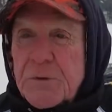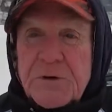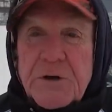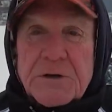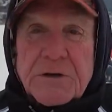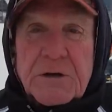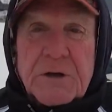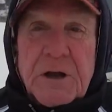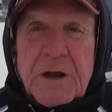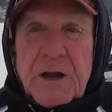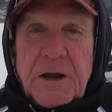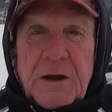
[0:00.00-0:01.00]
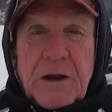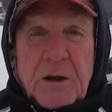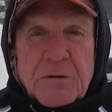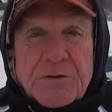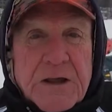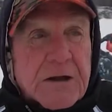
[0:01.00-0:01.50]
and of course,
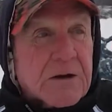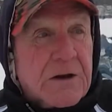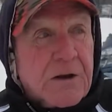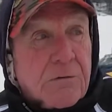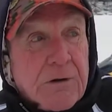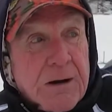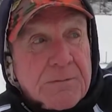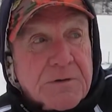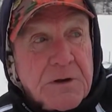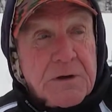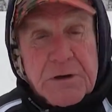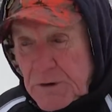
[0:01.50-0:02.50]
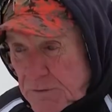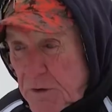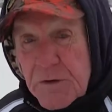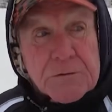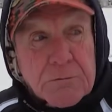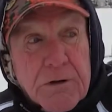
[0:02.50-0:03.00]
a few fishing
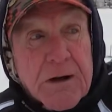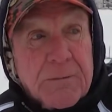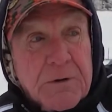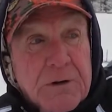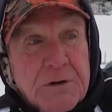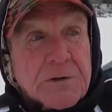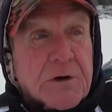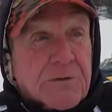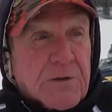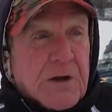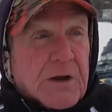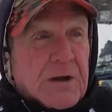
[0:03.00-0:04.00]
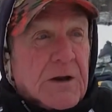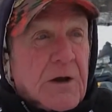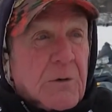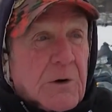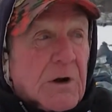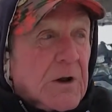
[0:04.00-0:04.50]
fables about the one that
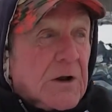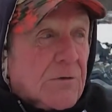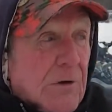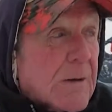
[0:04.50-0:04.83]
got away.